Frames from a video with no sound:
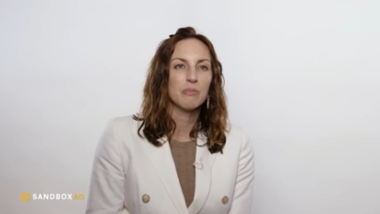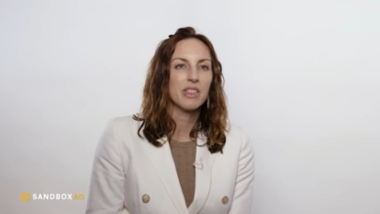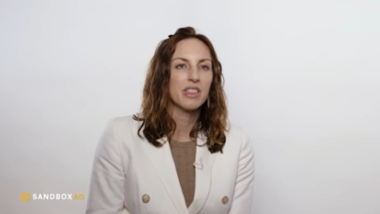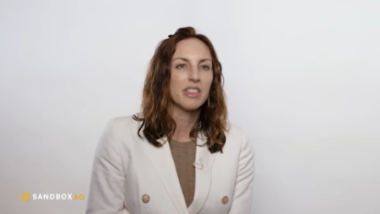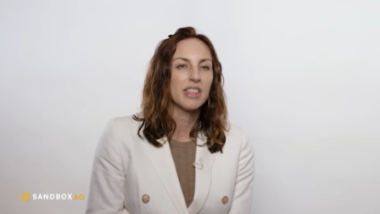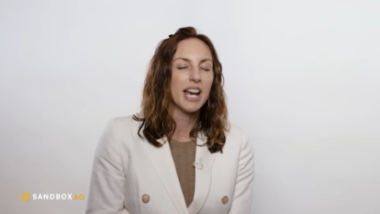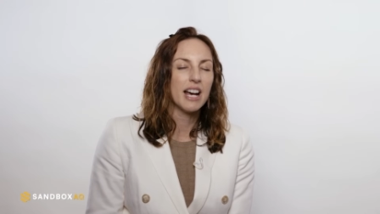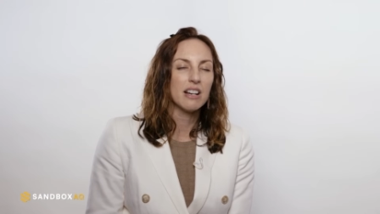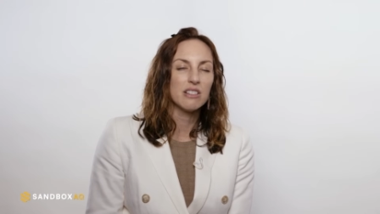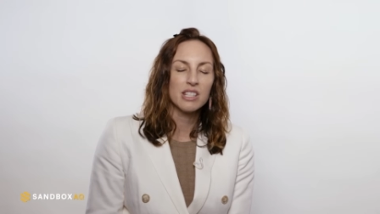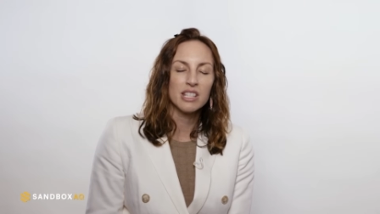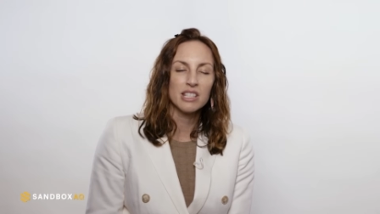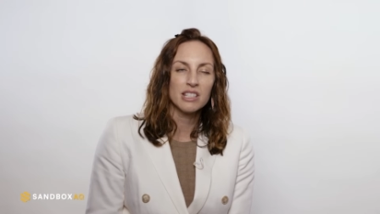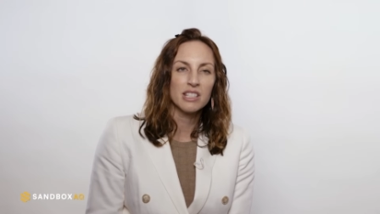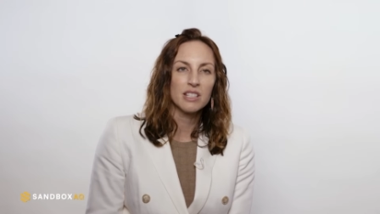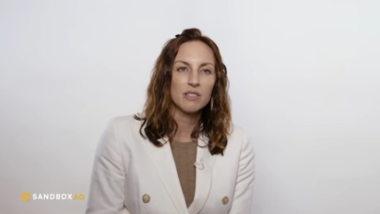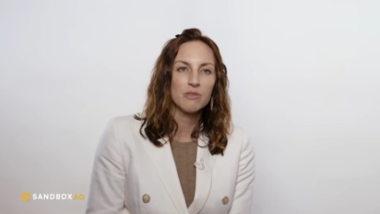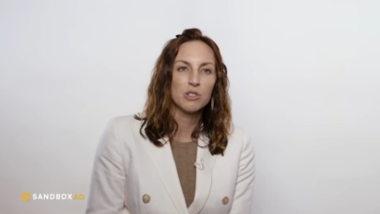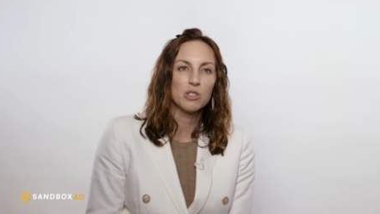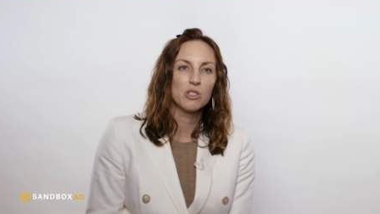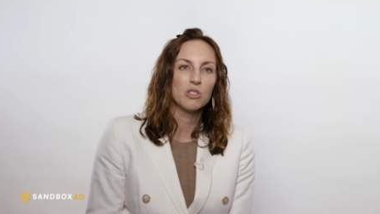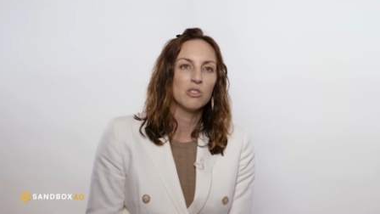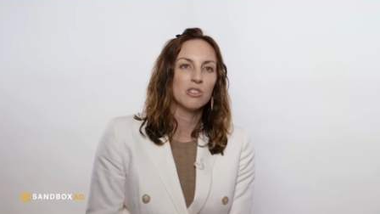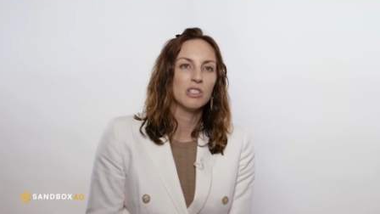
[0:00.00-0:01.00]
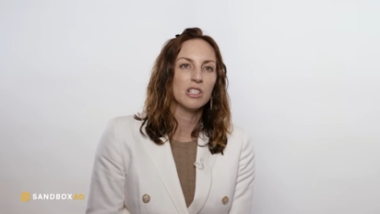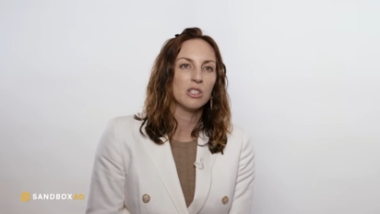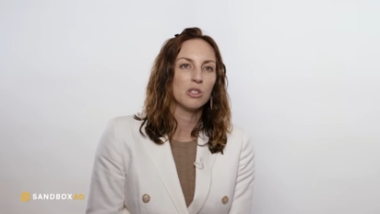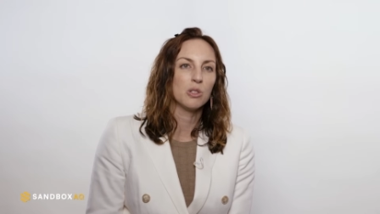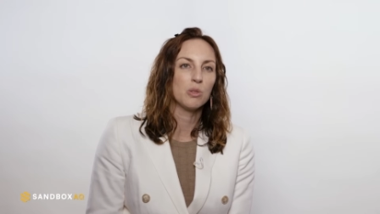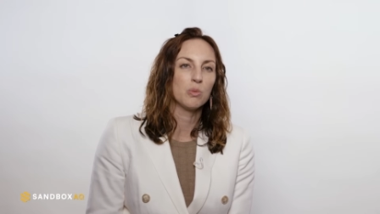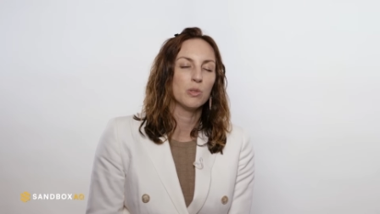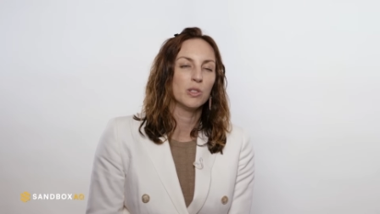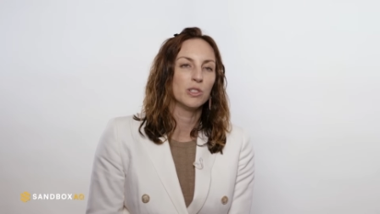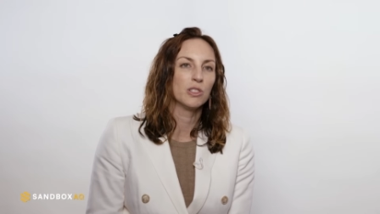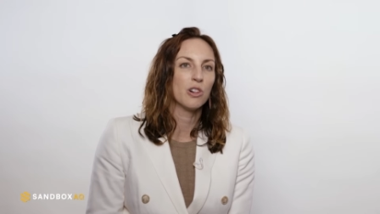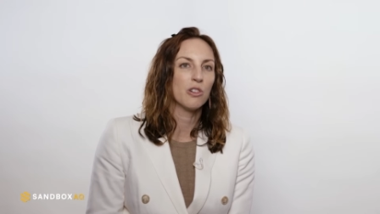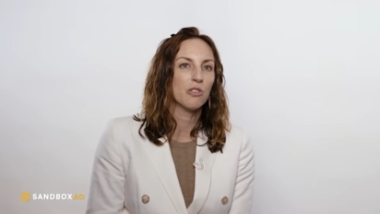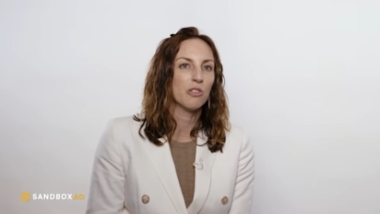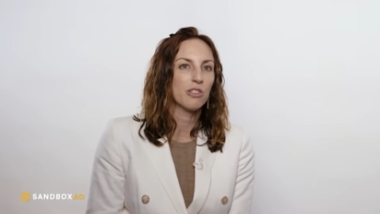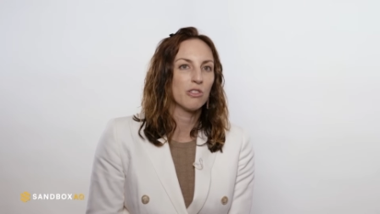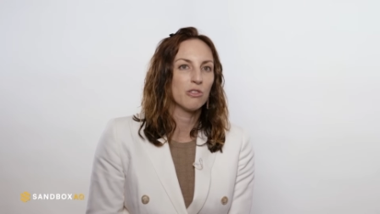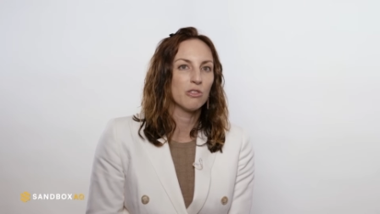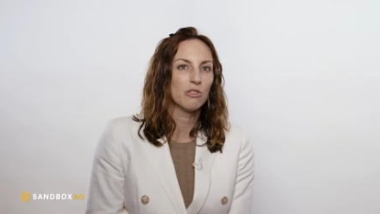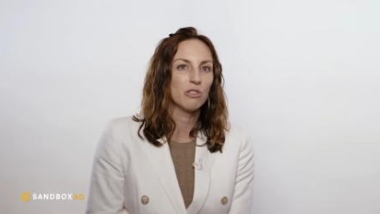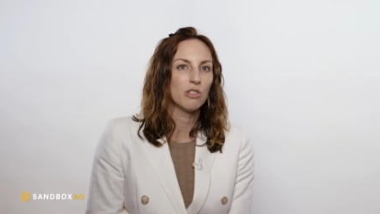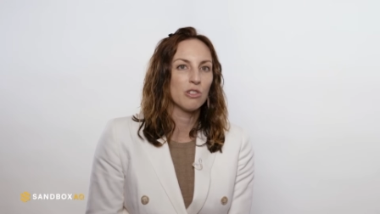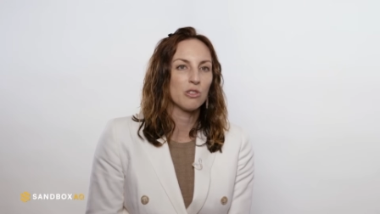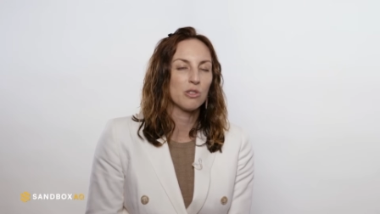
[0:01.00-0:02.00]
thousands of students will go
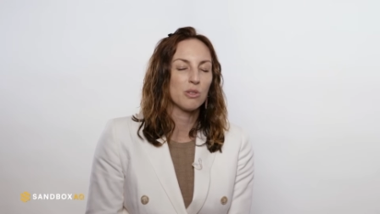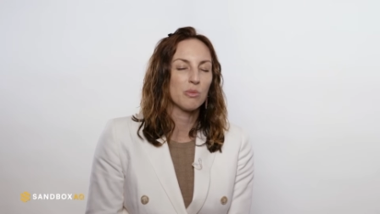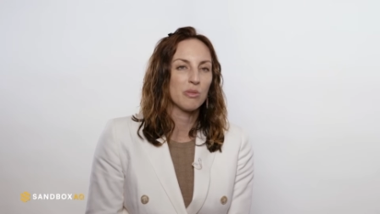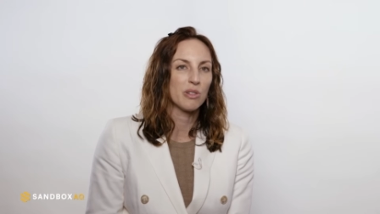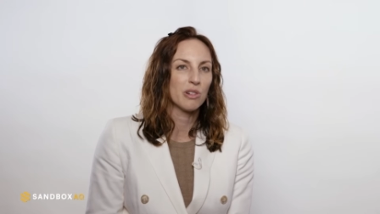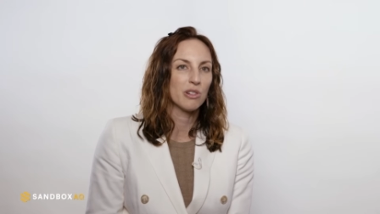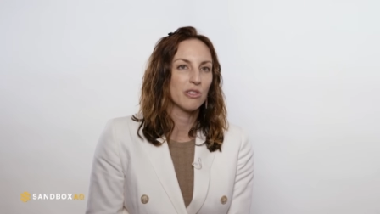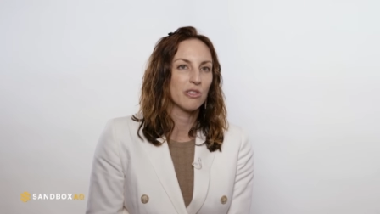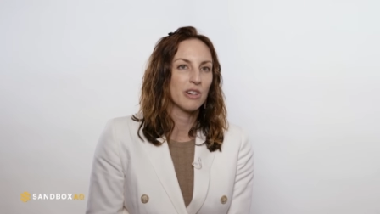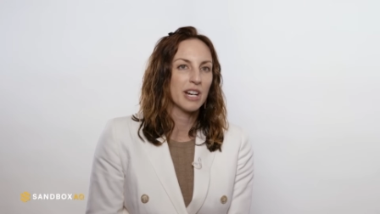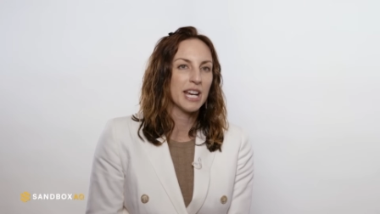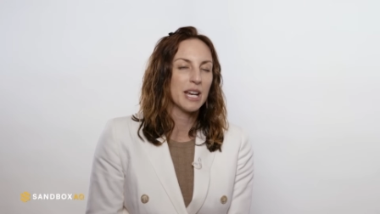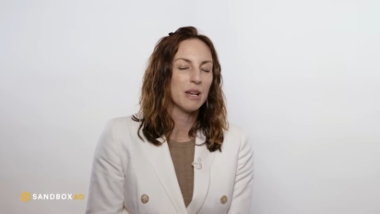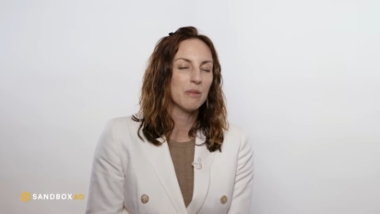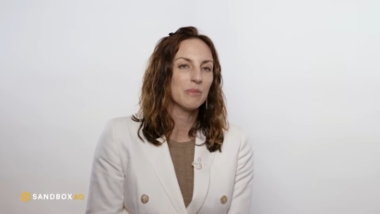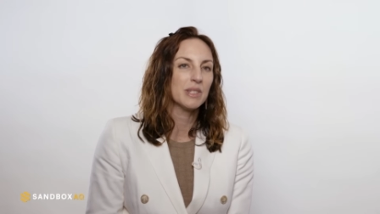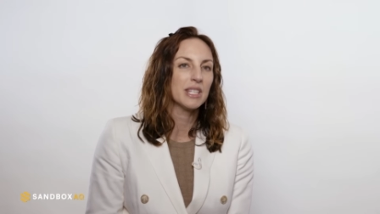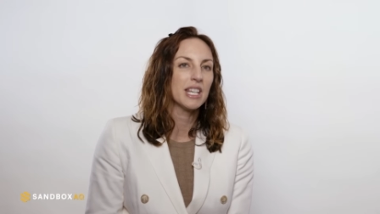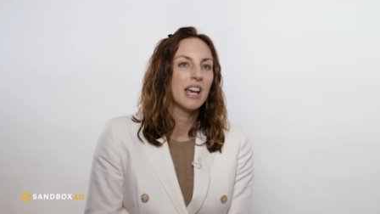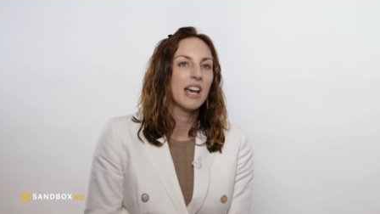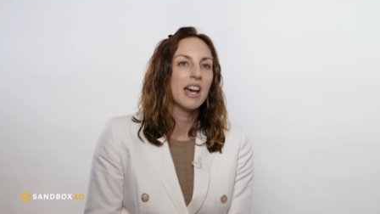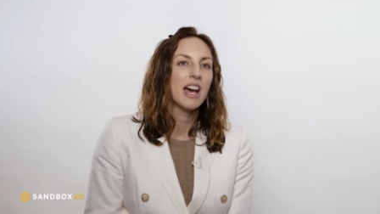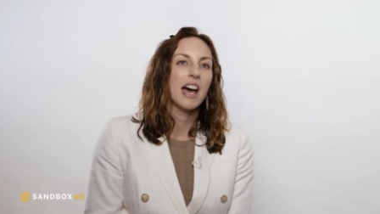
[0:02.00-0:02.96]
through those programs,